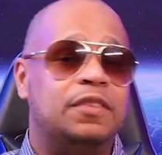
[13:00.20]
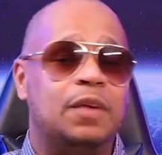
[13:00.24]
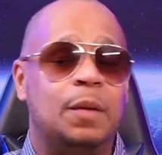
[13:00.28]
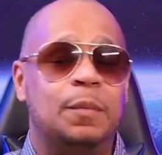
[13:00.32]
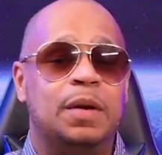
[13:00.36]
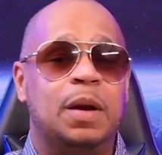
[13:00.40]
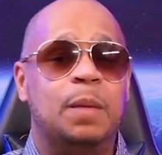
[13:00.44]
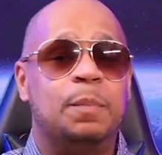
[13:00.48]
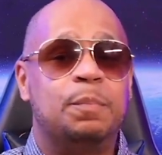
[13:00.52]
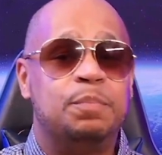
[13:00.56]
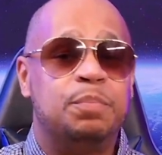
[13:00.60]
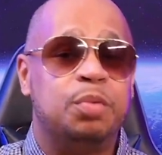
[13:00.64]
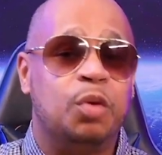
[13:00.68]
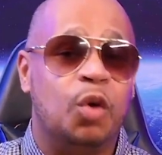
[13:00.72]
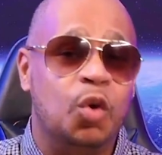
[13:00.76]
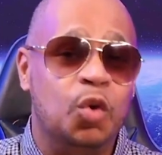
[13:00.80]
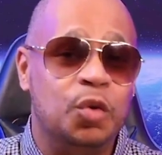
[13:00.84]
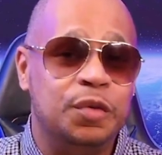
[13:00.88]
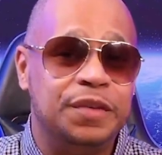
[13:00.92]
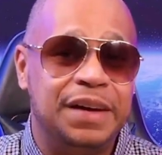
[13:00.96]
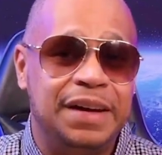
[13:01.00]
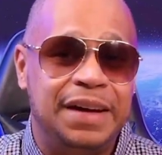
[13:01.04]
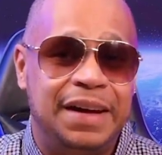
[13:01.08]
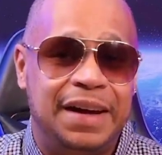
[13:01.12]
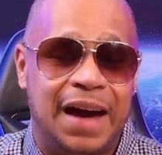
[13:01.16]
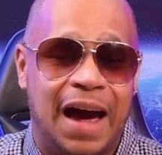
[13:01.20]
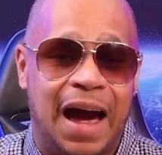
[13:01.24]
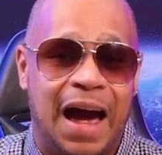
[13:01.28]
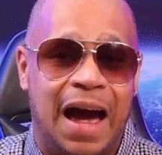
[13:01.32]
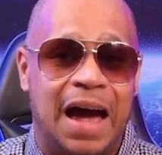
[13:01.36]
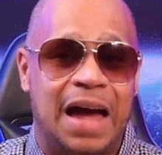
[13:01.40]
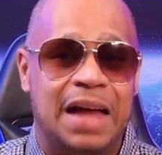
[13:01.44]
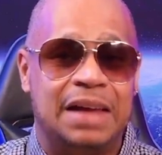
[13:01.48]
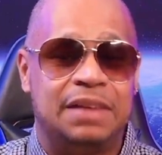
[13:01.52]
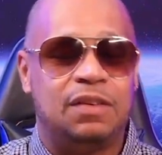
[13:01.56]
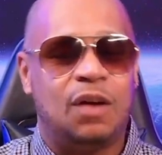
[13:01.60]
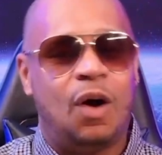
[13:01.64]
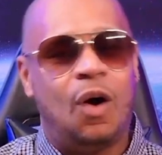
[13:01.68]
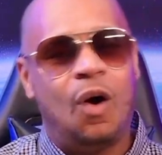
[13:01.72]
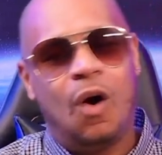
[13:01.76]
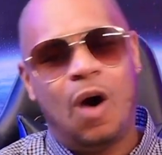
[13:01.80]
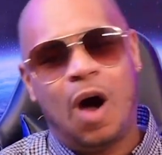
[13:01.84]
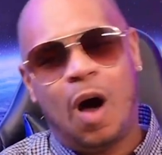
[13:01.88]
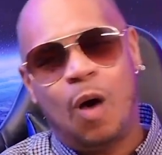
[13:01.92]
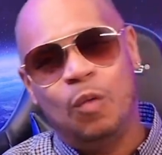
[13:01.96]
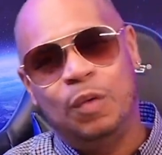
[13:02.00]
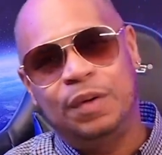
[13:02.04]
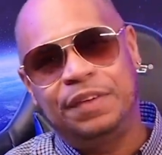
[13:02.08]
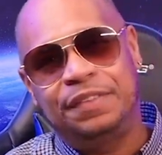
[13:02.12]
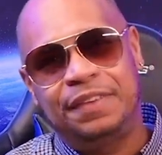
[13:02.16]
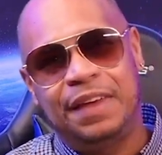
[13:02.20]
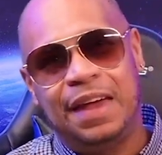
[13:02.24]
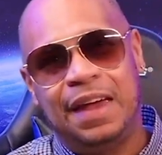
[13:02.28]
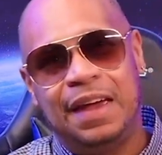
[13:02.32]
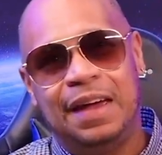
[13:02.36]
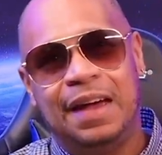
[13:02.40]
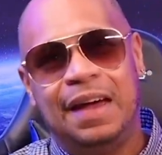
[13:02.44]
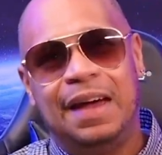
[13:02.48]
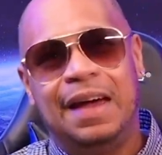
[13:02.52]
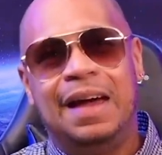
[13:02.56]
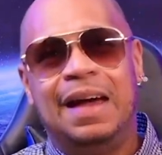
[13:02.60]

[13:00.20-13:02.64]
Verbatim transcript: some of the pros and cons, or I would say